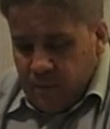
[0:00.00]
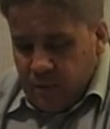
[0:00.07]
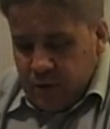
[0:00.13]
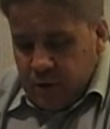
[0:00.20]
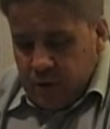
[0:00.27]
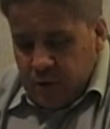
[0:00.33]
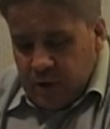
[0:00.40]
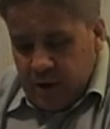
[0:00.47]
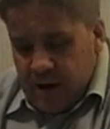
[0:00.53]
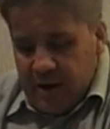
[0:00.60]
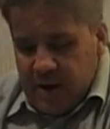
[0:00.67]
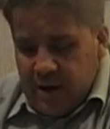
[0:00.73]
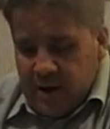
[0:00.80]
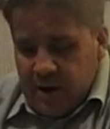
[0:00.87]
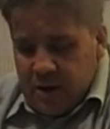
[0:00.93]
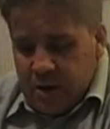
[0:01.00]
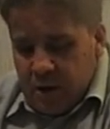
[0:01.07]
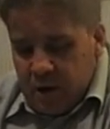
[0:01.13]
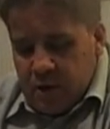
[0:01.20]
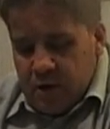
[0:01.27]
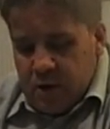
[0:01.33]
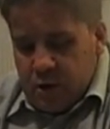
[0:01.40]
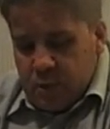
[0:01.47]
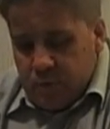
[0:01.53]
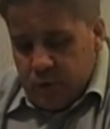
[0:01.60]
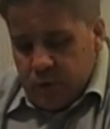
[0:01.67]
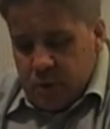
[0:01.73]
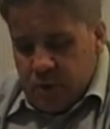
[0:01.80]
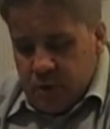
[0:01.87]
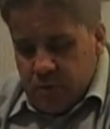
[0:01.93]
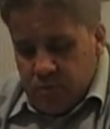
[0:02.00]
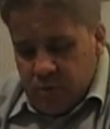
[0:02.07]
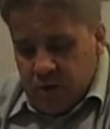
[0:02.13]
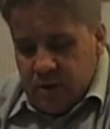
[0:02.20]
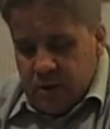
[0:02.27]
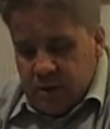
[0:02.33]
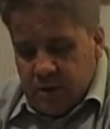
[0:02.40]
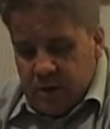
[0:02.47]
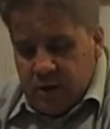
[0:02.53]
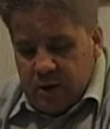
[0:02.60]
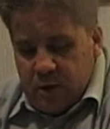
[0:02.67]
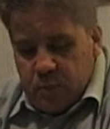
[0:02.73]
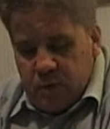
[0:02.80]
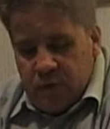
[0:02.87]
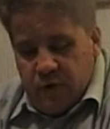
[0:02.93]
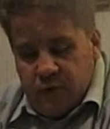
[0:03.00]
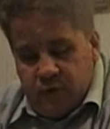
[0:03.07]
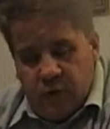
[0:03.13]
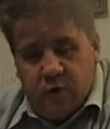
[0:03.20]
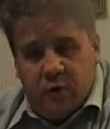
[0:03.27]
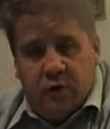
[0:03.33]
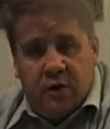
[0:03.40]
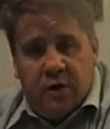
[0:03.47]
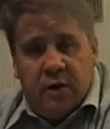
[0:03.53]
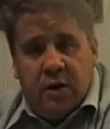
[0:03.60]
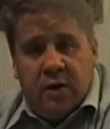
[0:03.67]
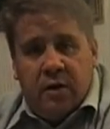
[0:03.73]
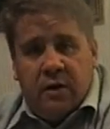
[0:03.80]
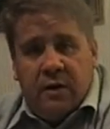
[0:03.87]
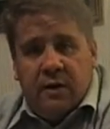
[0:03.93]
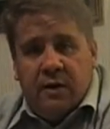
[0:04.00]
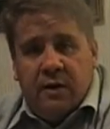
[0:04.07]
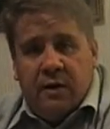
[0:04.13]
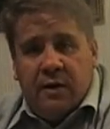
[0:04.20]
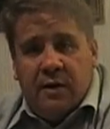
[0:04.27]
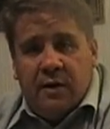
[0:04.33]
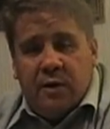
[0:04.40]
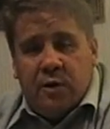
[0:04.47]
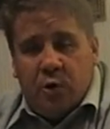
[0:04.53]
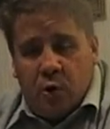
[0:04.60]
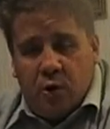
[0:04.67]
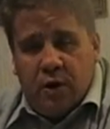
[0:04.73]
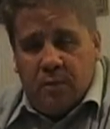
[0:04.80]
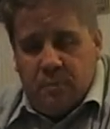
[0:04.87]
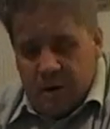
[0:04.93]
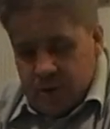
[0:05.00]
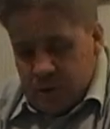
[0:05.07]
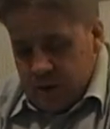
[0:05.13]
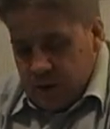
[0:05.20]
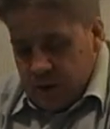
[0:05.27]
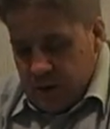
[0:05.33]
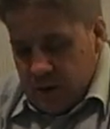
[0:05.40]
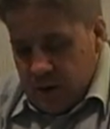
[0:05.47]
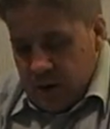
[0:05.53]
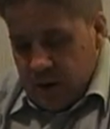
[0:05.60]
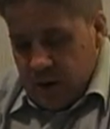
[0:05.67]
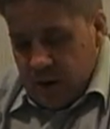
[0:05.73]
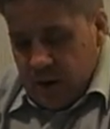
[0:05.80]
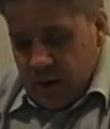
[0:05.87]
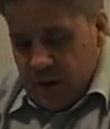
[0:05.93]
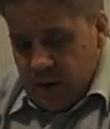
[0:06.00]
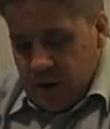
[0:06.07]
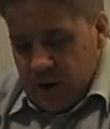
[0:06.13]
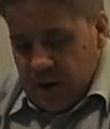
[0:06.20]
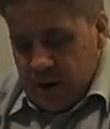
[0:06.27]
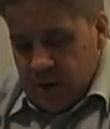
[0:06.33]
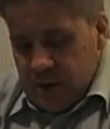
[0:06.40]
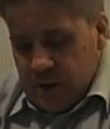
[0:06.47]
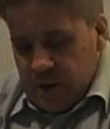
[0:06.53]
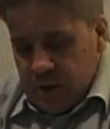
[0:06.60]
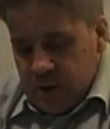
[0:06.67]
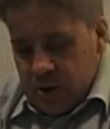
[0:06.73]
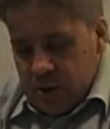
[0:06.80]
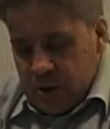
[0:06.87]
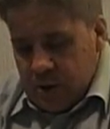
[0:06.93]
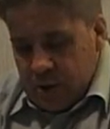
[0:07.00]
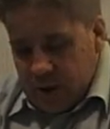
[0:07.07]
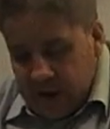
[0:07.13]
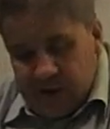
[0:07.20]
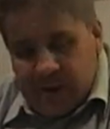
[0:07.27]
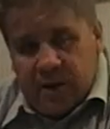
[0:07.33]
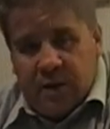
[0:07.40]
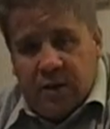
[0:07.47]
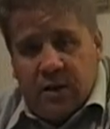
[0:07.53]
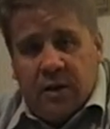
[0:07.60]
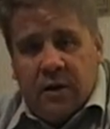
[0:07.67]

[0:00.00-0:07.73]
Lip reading: To say it is undisputed means that it's been thoroughly documented and stated